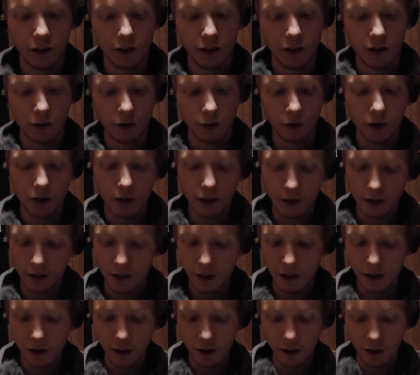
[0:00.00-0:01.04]
So you can
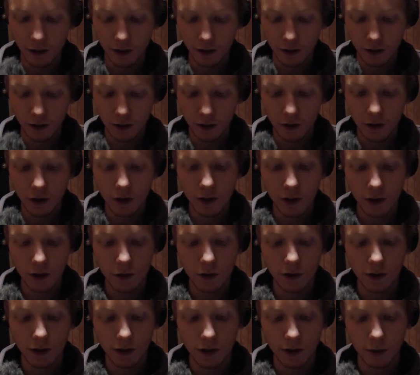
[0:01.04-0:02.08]
see, like, you can use
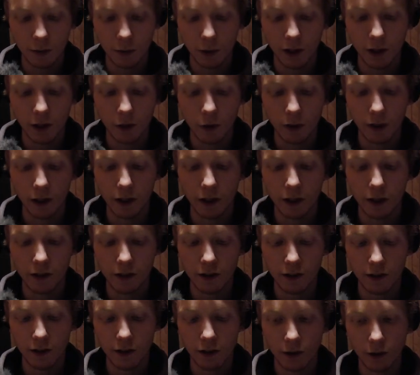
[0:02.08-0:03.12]
the display quite
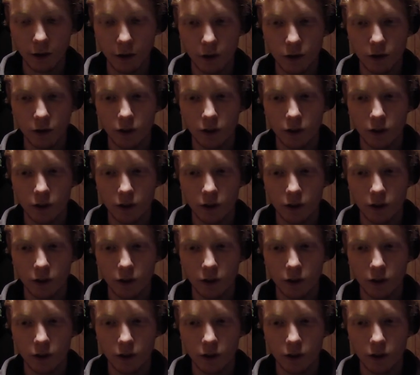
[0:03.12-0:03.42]
nicely now.